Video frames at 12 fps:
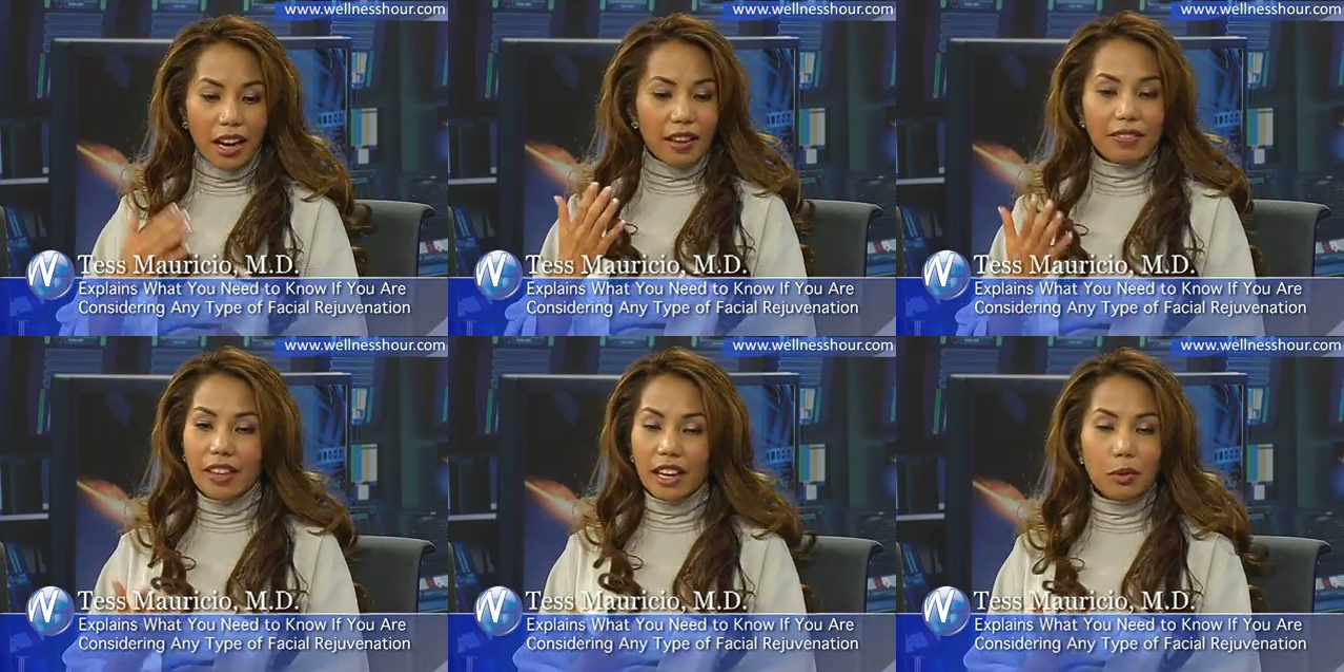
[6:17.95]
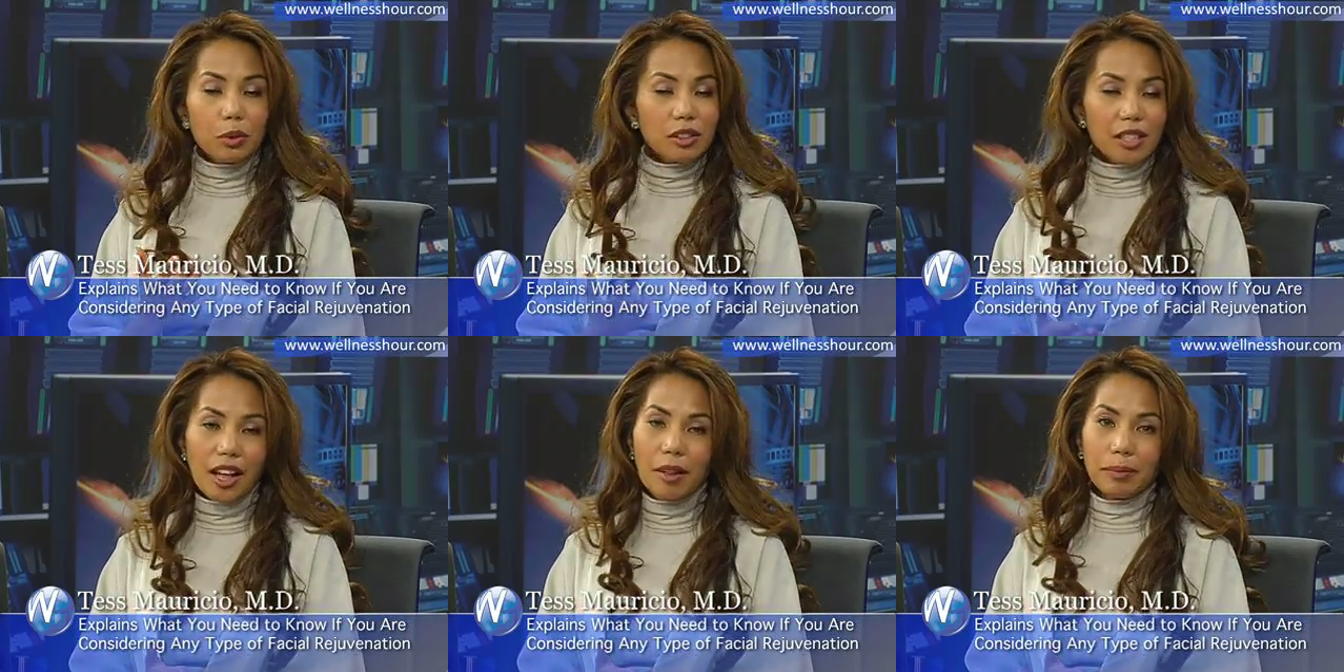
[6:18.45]
and they will
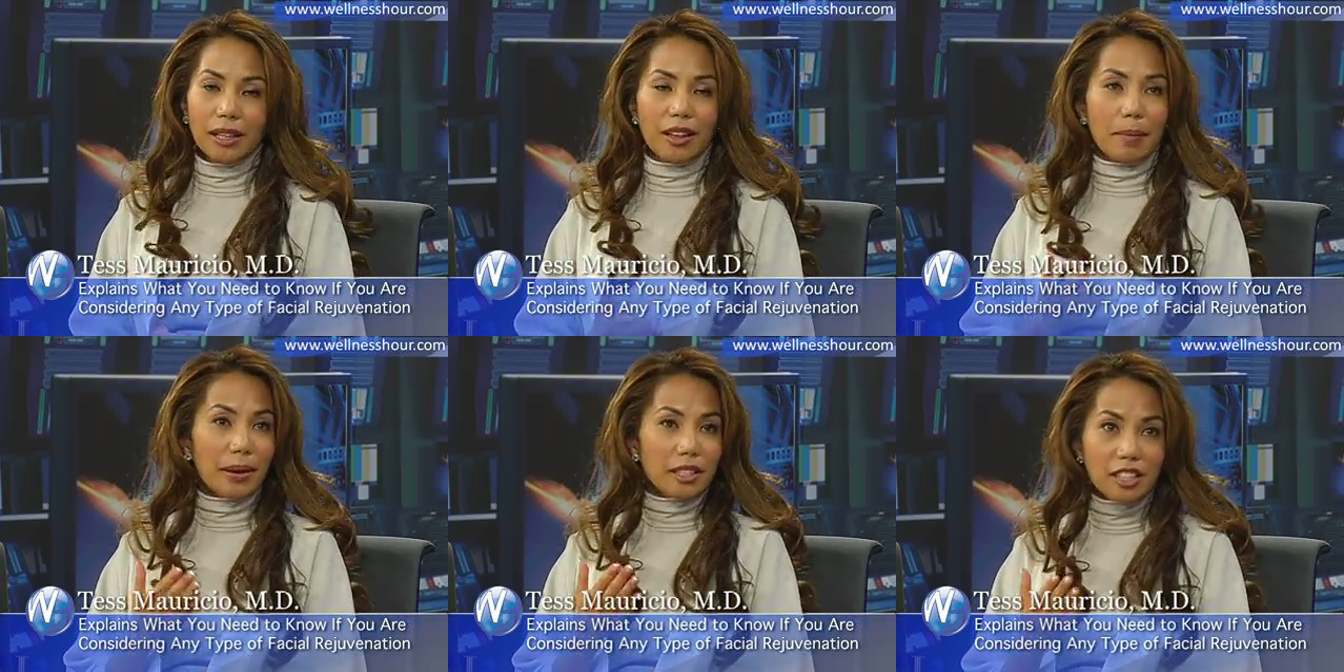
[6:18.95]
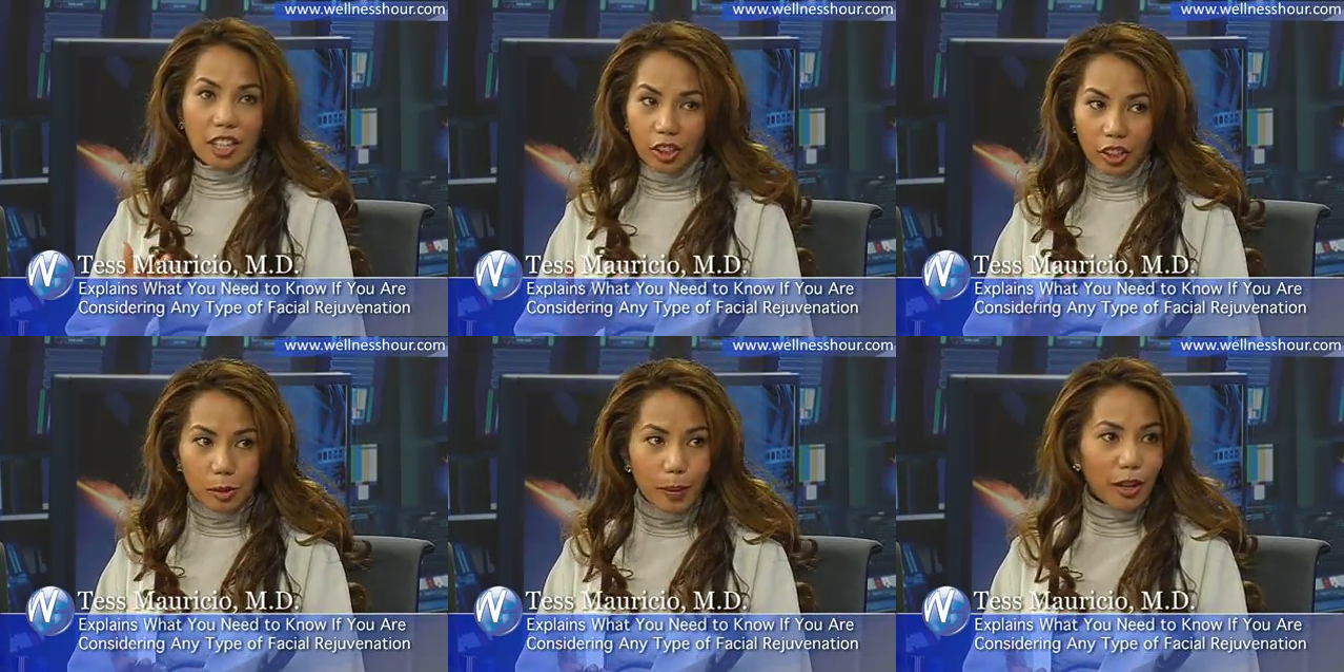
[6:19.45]
tell me that my skin
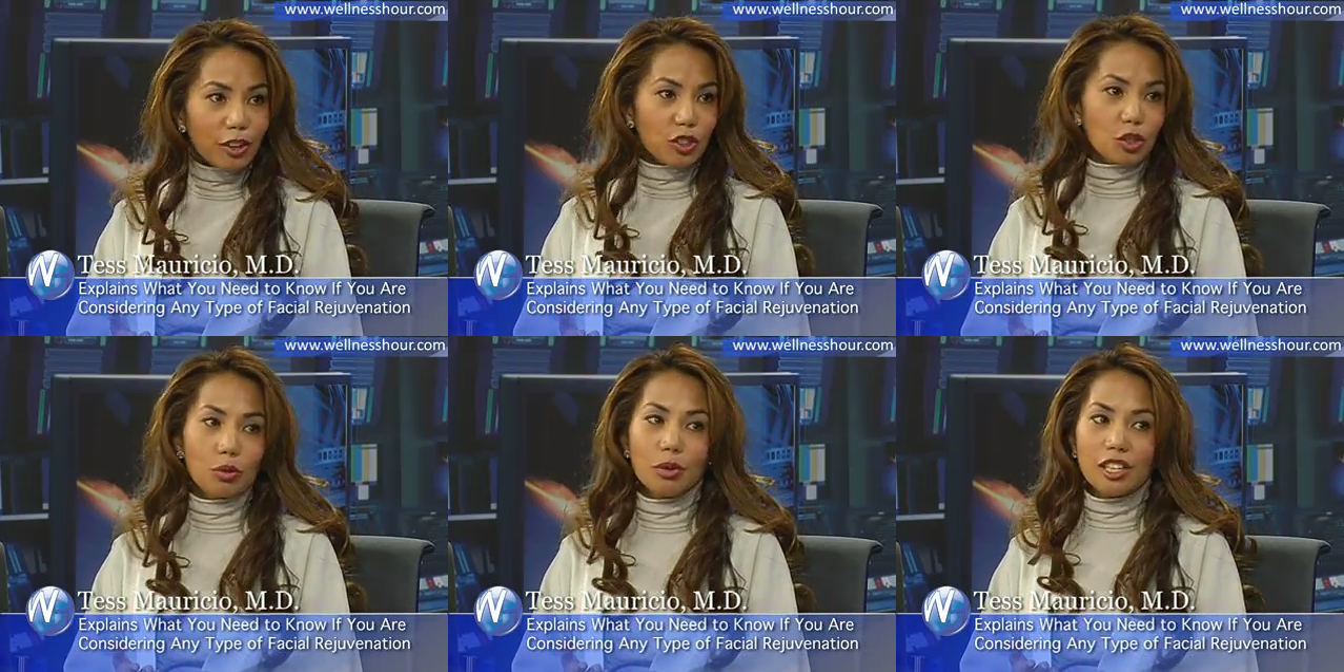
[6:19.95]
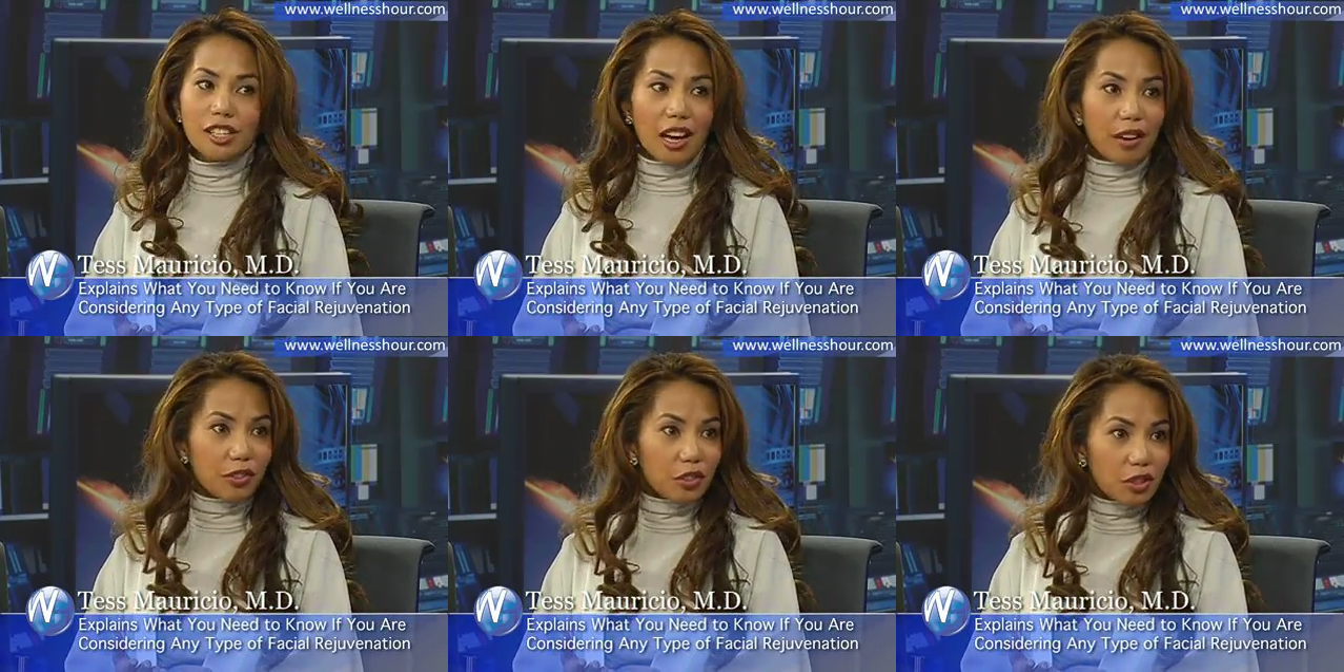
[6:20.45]
looks better two weeks
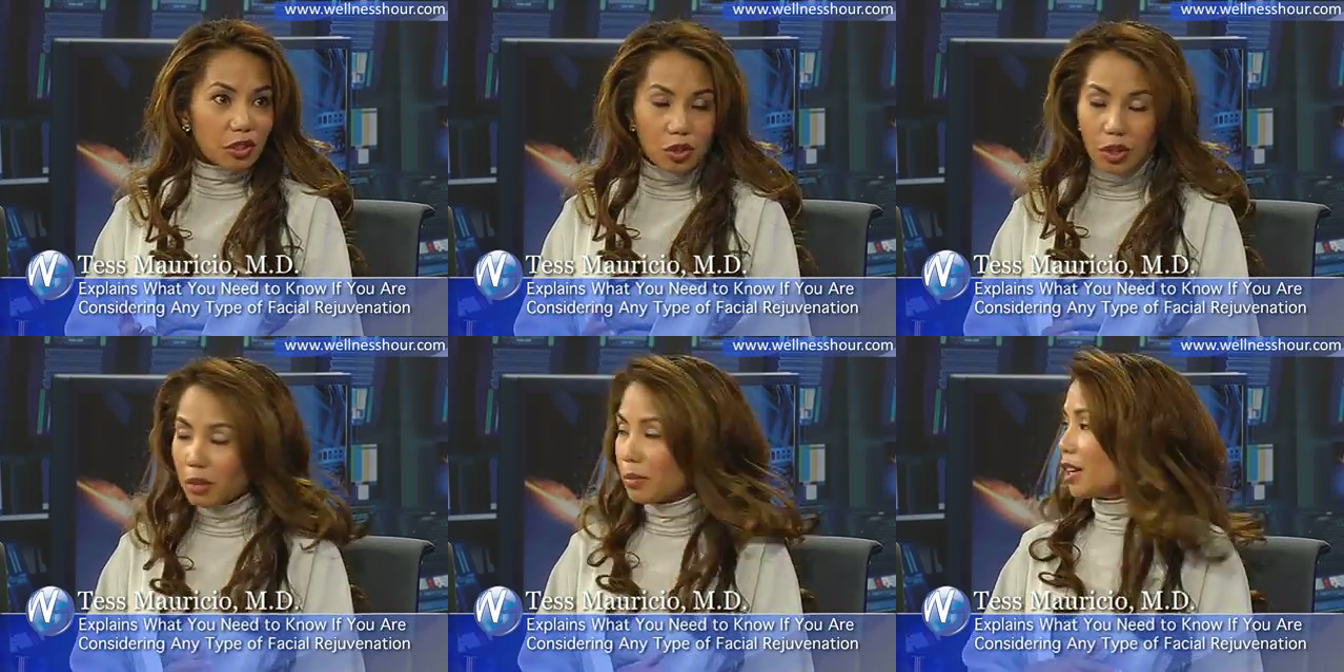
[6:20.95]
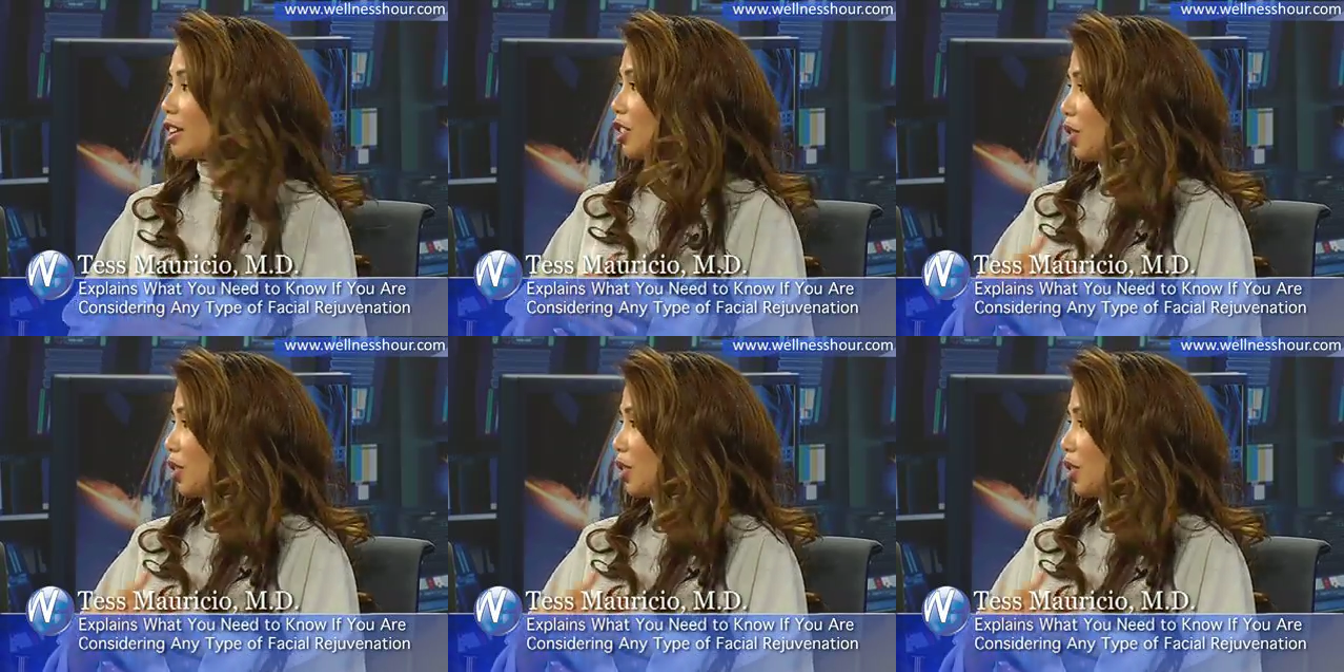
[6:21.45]
after the treatment,